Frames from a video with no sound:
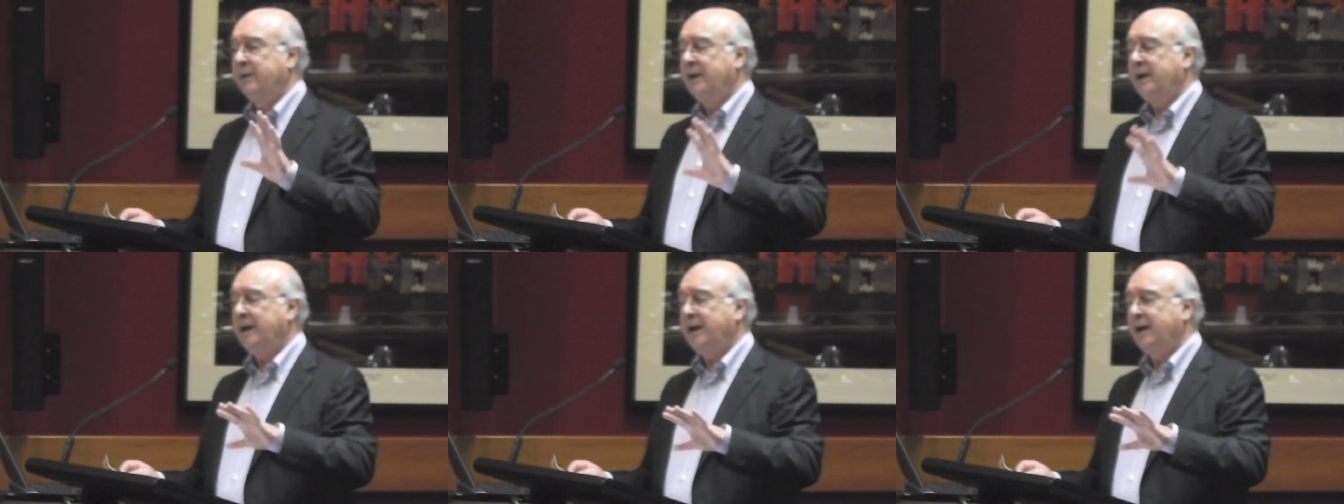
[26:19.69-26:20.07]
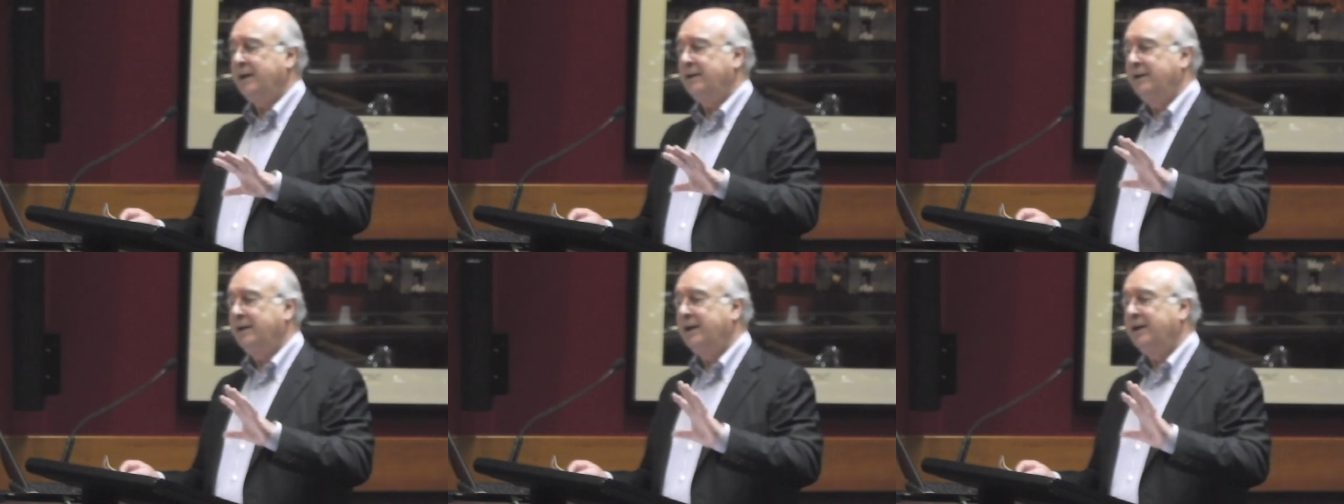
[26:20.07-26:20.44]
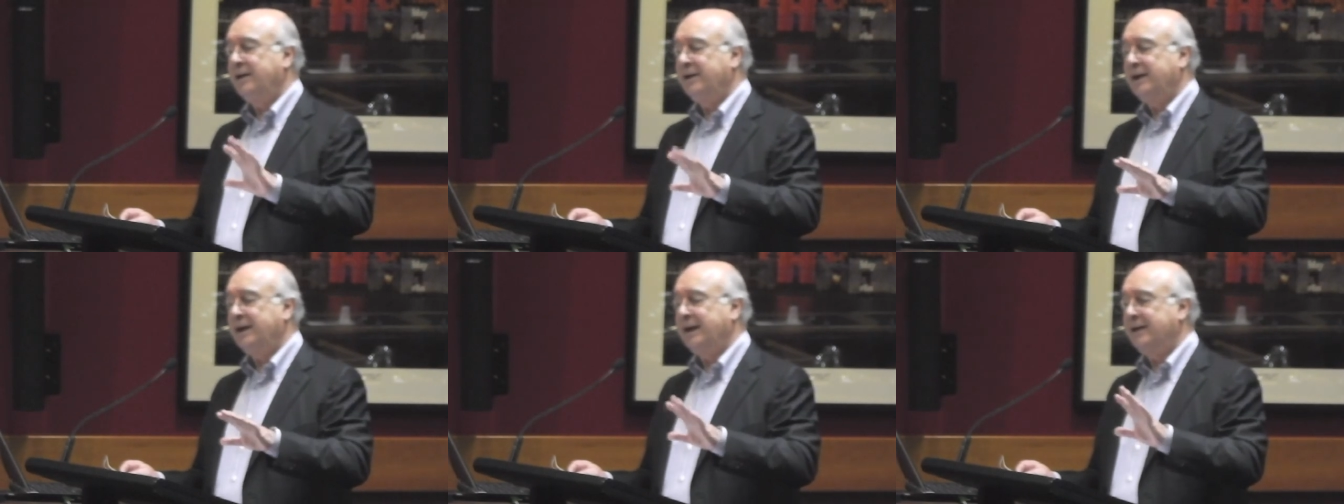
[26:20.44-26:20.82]
They had
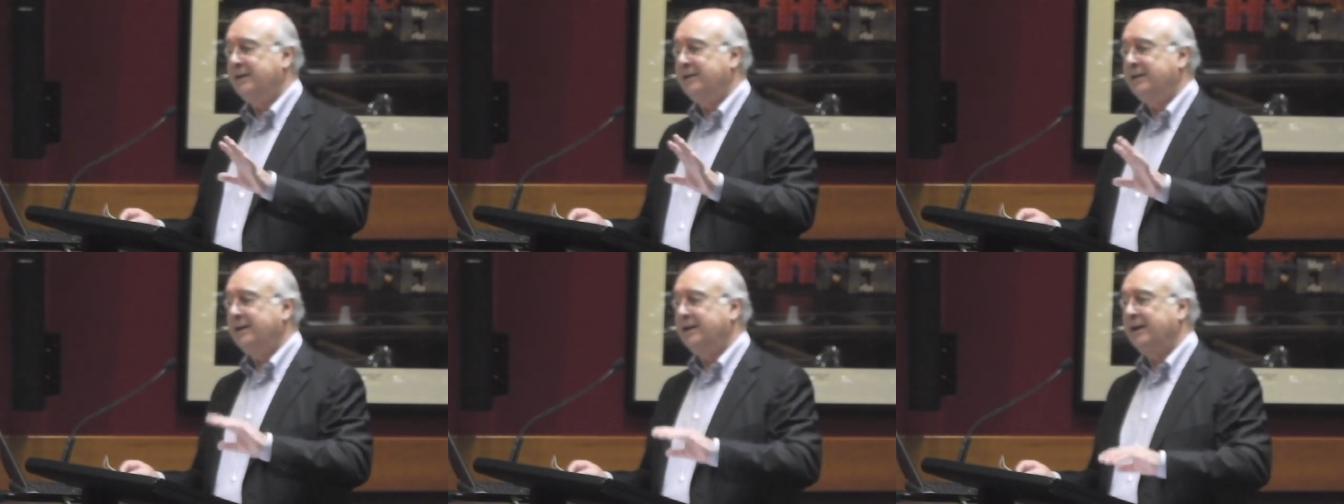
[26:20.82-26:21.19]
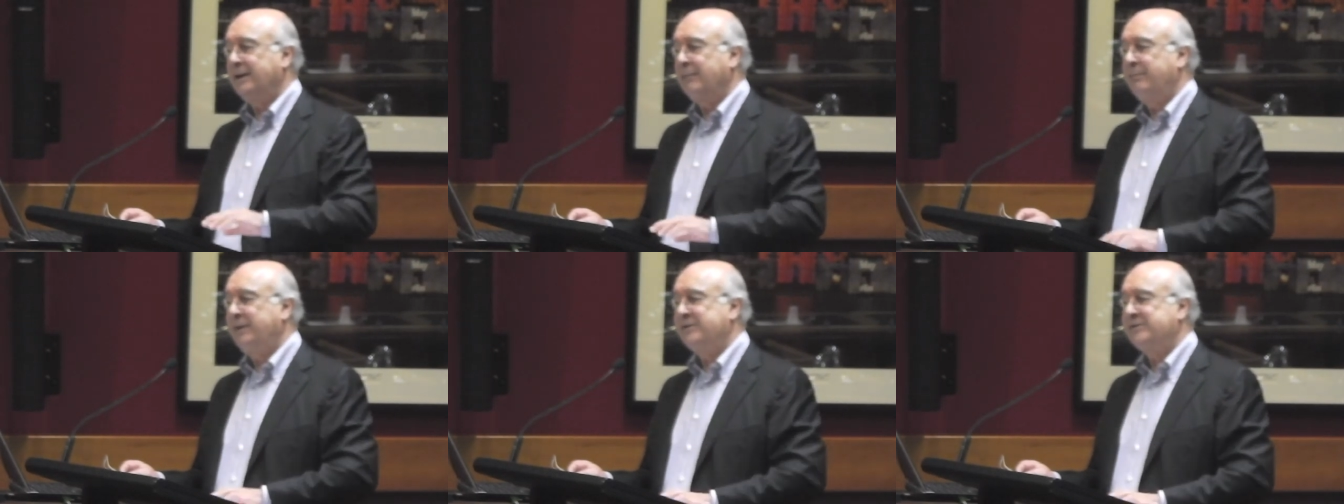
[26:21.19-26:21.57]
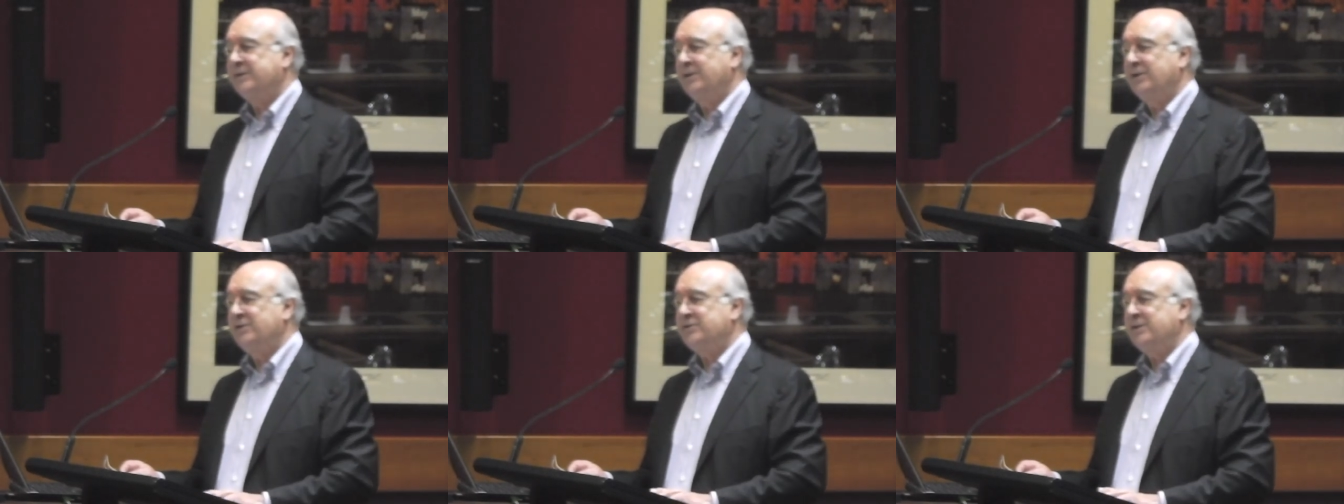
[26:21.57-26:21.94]
they had the uh, best
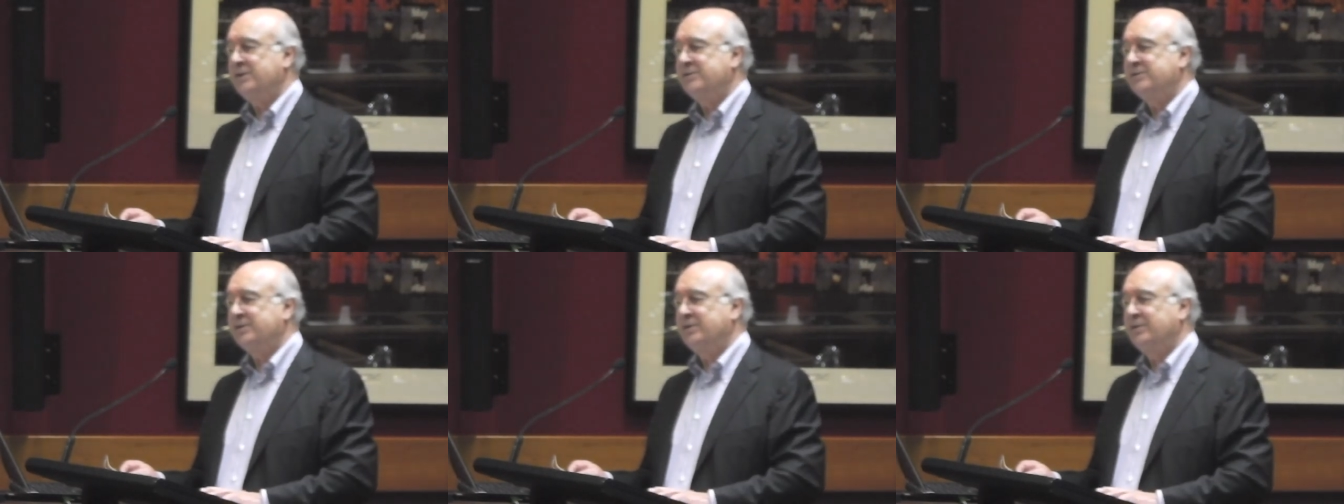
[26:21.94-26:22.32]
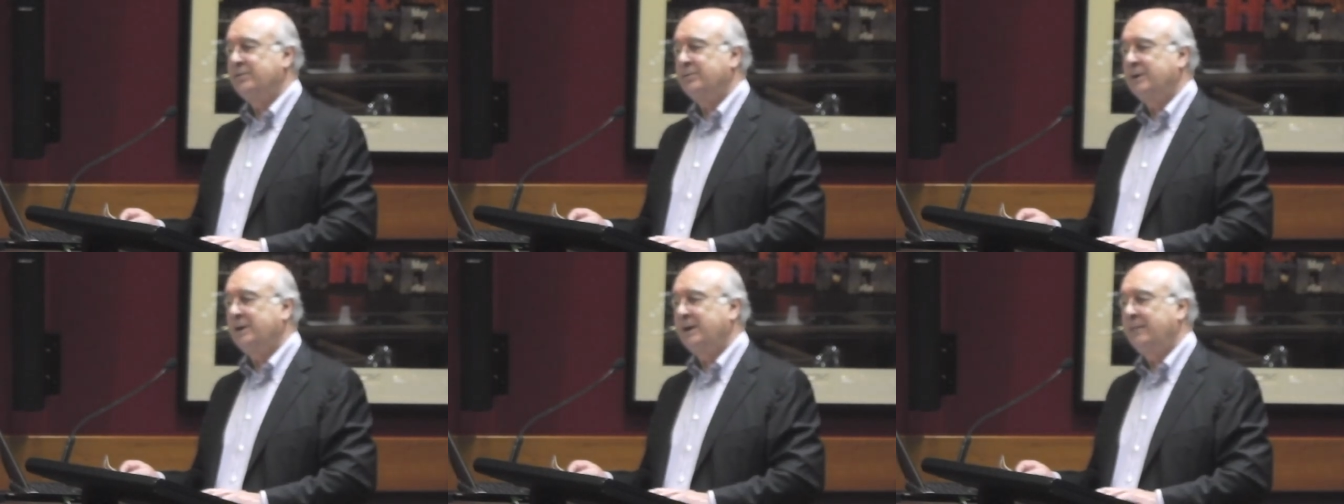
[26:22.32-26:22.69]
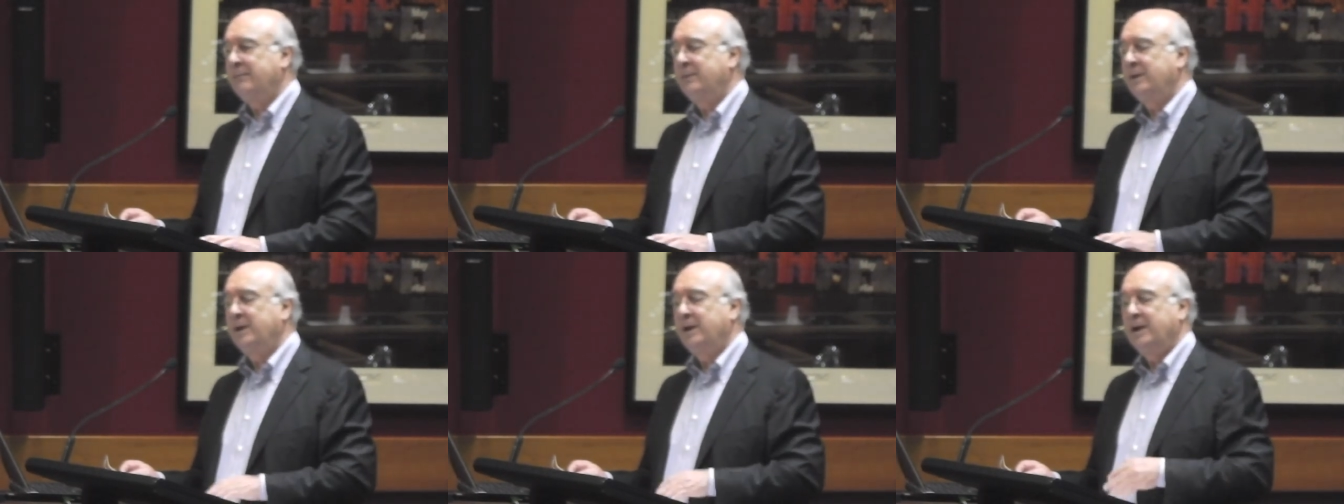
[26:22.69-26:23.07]
solution to
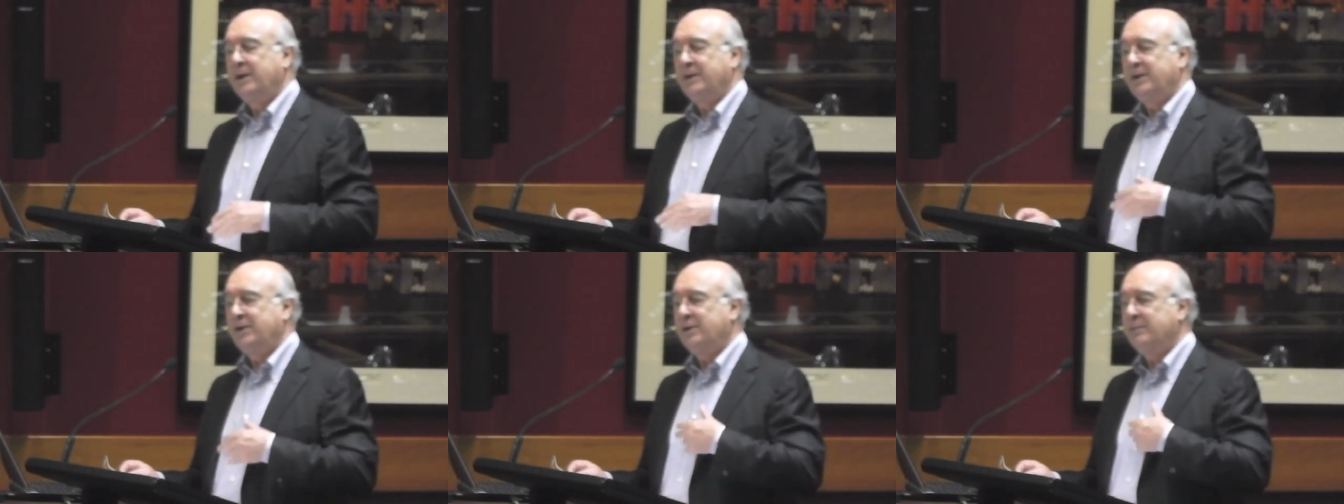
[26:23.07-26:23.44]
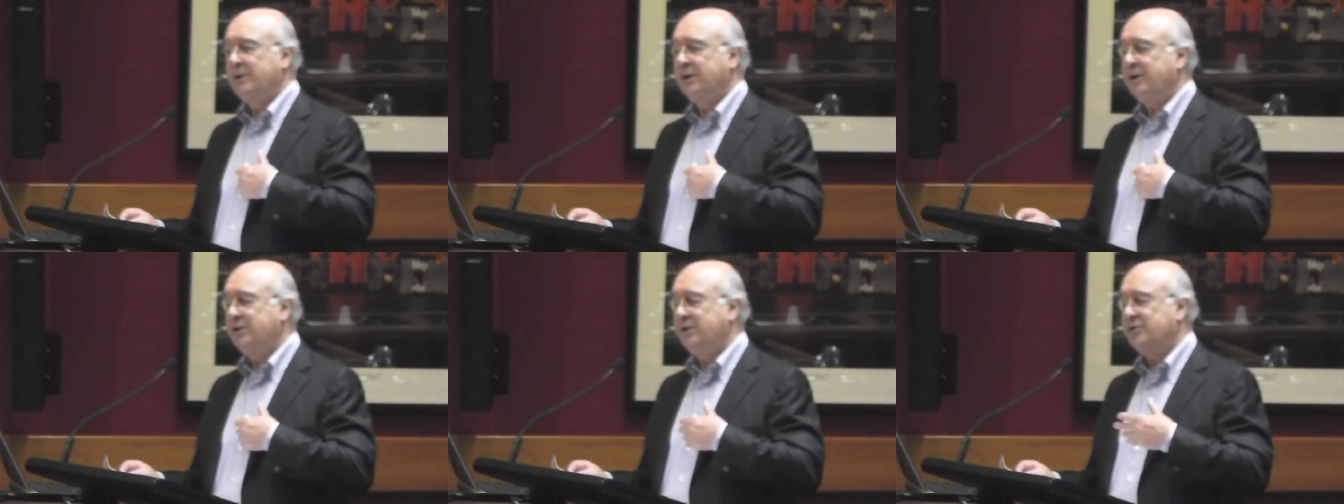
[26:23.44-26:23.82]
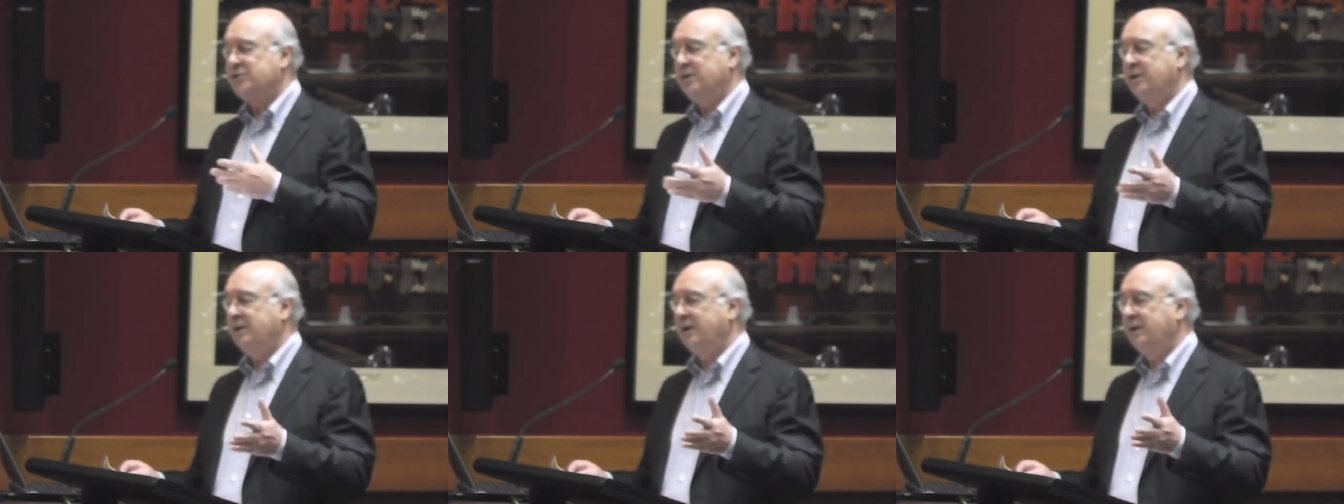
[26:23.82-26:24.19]
um, the human
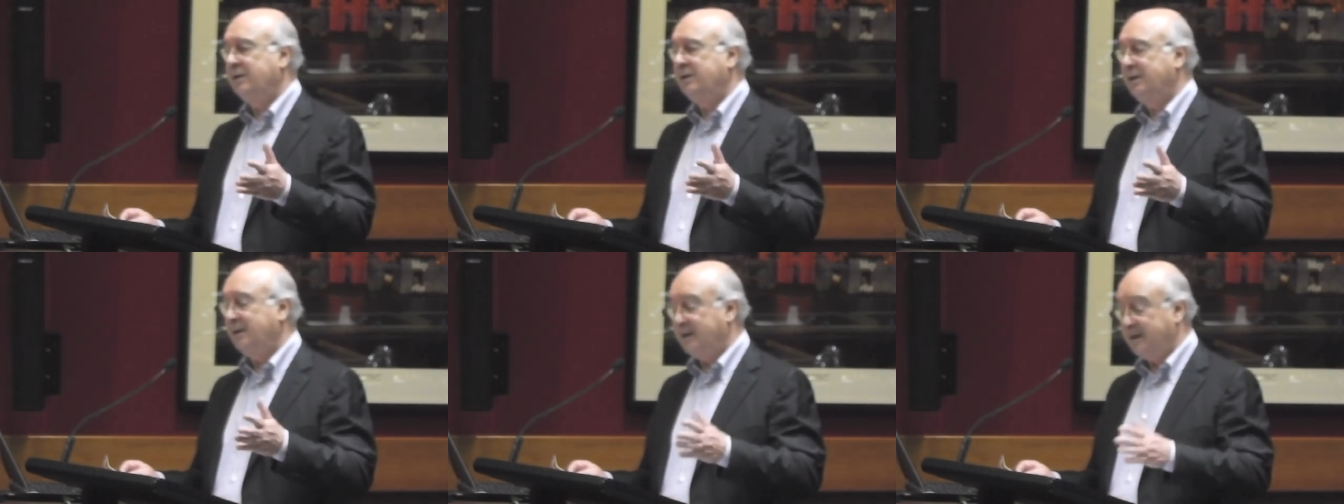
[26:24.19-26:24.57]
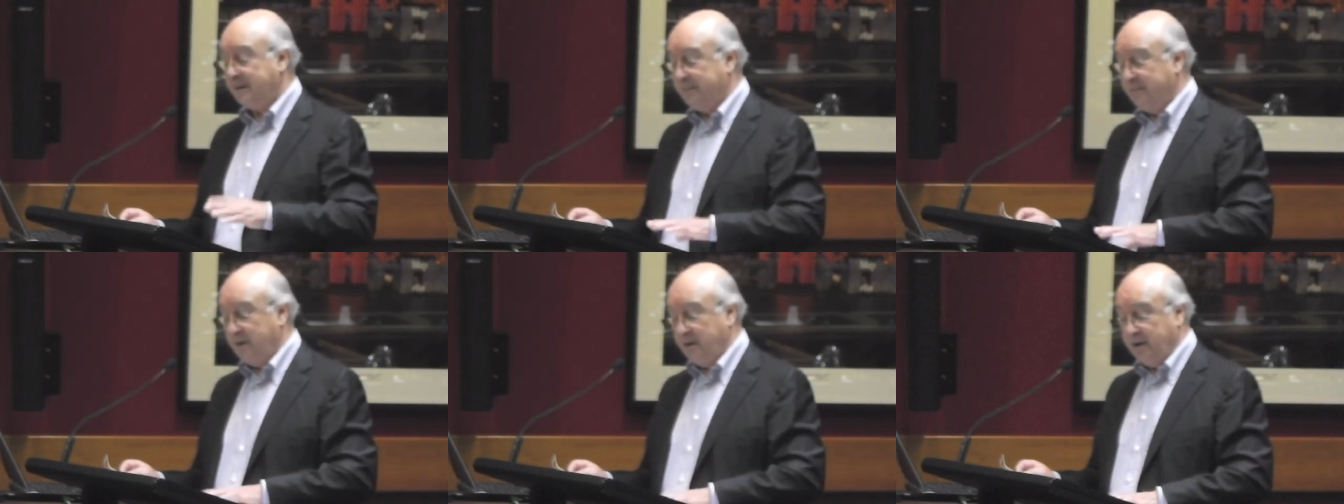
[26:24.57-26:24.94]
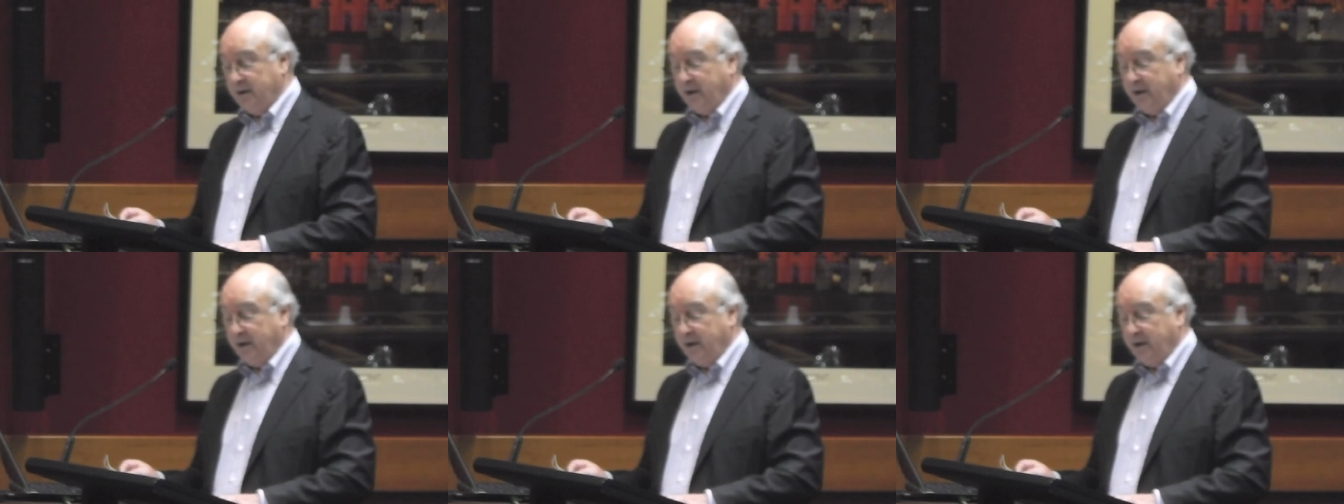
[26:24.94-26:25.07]
condition, and um,